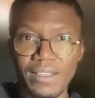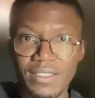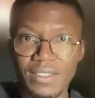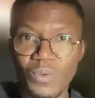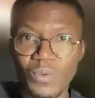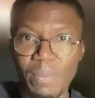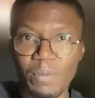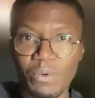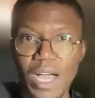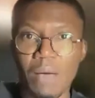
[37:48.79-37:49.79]
This is where
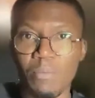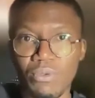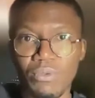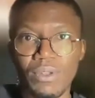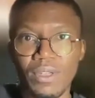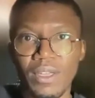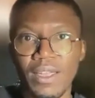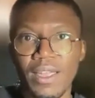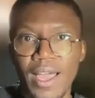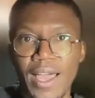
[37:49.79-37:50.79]
people carpool.
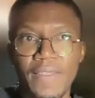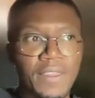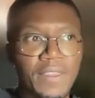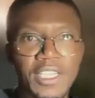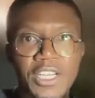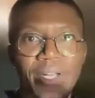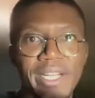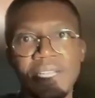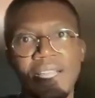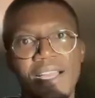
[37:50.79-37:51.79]
And then
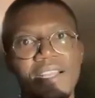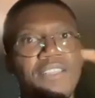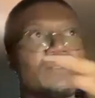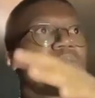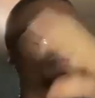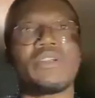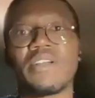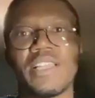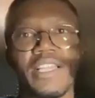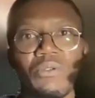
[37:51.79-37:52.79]
integrating that into a
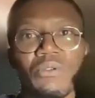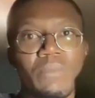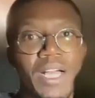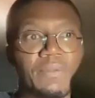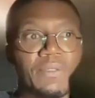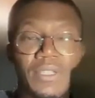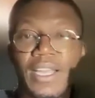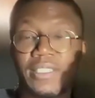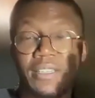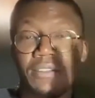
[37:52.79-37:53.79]
product like Google Maps, those
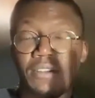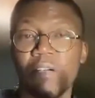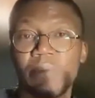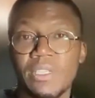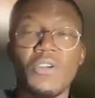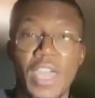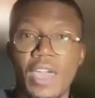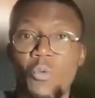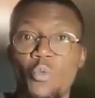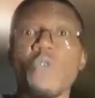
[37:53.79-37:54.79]
guys are going to come and say, okay,
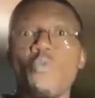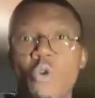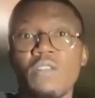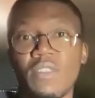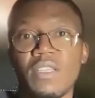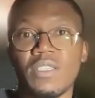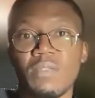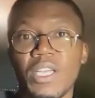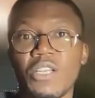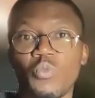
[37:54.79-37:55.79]
we want this
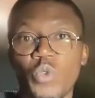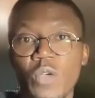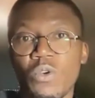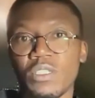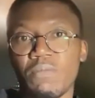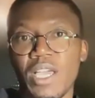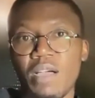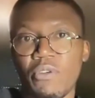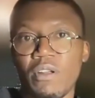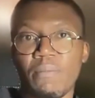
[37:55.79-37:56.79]
because we want to make
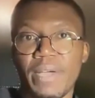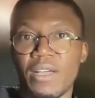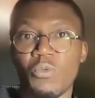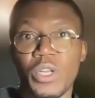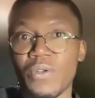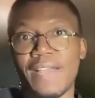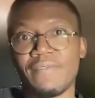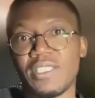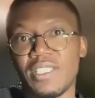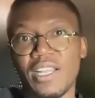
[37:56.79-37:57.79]
our product better. We don't
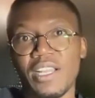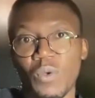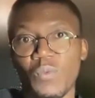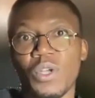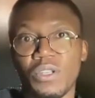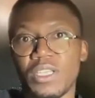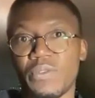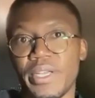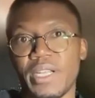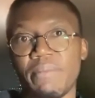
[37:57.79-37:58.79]
have this data. We want to
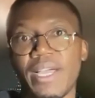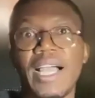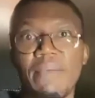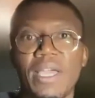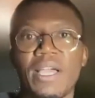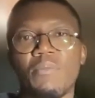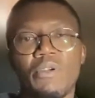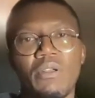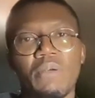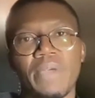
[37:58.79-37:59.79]
integrate it back and make our
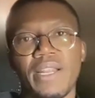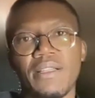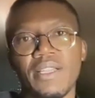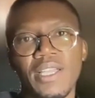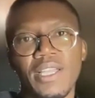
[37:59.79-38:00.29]
product better.